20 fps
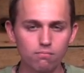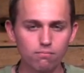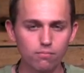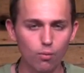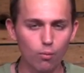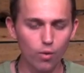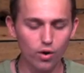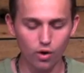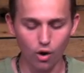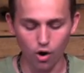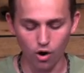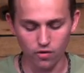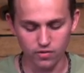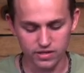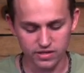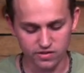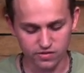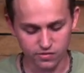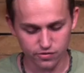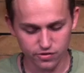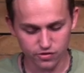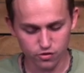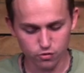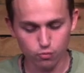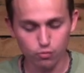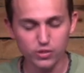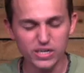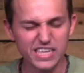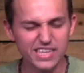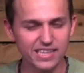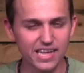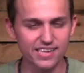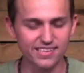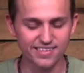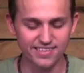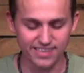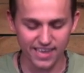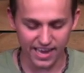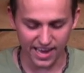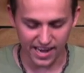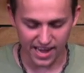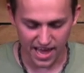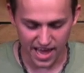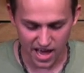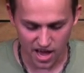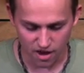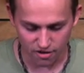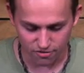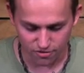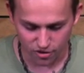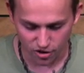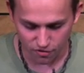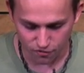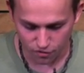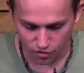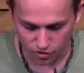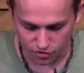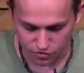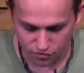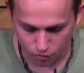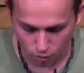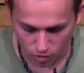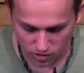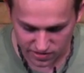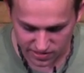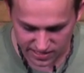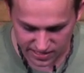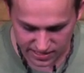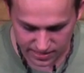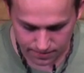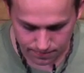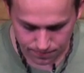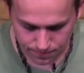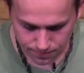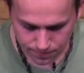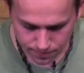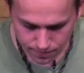What are these? So let's read that second half of verse 14.